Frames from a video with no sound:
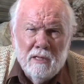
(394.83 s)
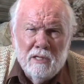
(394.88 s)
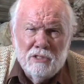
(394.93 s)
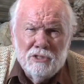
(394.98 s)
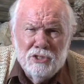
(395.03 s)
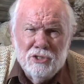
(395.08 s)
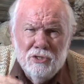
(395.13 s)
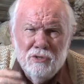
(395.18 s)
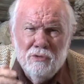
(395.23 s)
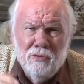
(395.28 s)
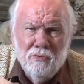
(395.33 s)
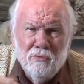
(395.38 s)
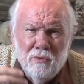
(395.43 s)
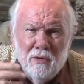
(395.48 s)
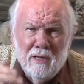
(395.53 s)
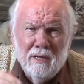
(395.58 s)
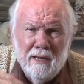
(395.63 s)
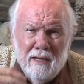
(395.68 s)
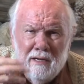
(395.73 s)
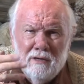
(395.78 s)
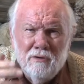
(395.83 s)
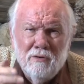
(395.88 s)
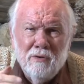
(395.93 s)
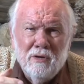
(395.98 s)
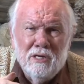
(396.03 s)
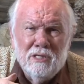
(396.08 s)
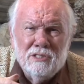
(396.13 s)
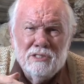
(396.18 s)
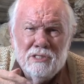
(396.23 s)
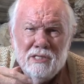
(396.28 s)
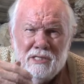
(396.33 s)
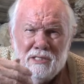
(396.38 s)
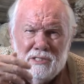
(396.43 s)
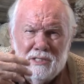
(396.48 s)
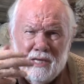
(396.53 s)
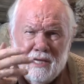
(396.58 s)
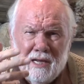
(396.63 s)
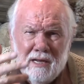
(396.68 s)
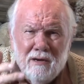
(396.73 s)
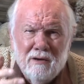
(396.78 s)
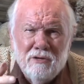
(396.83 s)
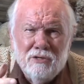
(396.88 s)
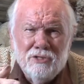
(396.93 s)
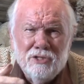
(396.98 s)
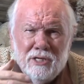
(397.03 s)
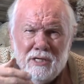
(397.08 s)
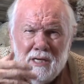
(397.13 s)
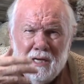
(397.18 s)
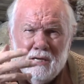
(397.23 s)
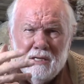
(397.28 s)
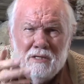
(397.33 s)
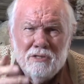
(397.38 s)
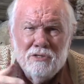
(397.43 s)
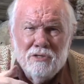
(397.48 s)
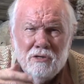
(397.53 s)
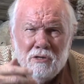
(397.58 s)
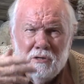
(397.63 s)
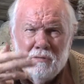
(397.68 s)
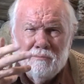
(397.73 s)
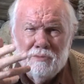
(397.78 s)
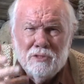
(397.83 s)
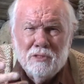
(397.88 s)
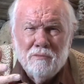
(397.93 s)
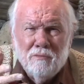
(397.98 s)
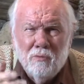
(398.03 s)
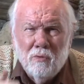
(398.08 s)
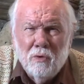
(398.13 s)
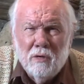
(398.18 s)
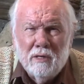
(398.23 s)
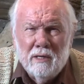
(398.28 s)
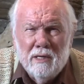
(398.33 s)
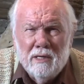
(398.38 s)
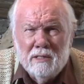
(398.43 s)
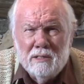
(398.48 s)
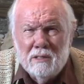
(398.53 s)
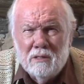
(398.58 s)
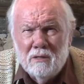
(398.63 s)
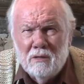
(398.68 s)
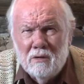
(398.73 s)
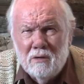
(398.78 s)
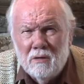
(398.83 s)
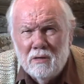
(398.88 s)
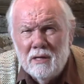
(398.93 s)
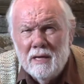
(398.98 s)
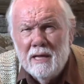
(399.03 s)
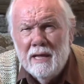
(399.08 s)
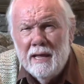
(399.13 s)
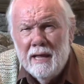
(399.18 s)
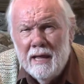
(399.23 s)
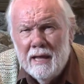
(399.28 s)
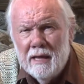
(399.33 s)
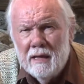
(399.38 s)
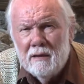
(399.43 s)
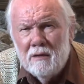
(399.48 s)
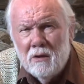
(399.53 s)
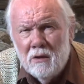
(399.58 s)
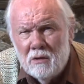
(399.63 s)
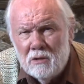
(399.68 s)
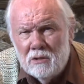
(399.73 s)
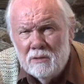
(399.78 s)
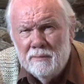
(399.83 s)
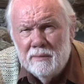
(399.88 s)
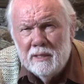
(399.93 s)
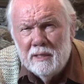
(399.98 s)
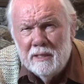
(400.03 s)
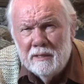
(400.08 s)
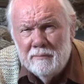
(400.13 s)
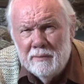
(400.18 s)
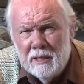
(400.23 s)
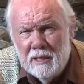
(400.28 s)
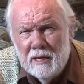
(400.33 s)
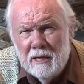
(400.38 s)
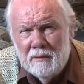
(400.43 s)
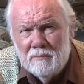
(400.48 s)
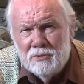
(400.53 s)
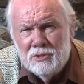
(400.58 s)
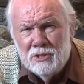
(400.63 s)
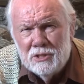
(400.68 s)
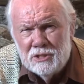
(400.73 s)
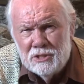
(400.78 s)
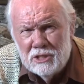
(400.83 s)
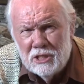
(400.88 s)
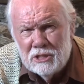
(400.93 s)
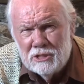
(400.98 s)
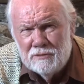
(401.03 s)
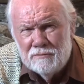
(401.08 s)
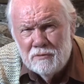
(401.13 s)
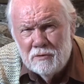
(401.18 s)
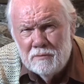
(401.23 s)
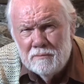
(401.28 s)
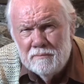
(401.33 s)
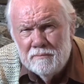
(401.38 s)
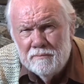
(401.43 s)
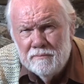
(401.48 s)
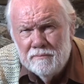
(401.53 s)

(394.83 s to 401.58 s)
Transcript: the student will increase his energy in terms of working to learn and ultimately become successful.